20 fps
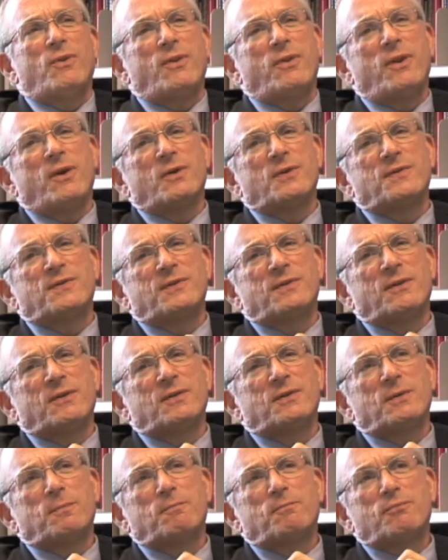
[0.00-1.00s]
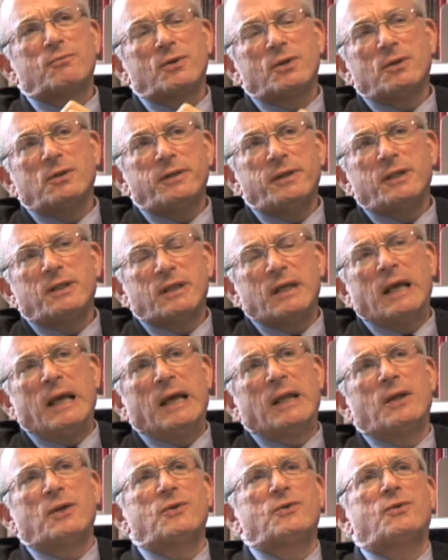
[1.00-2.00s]
there's there's a brilliant
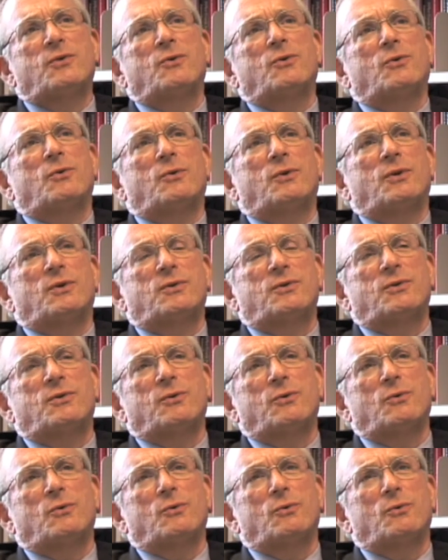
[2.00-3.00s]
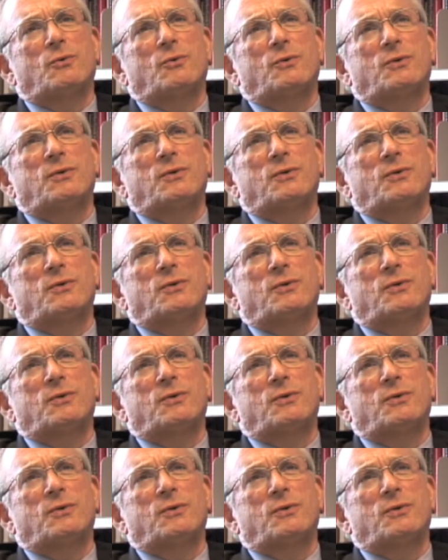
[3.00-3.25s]
attitude to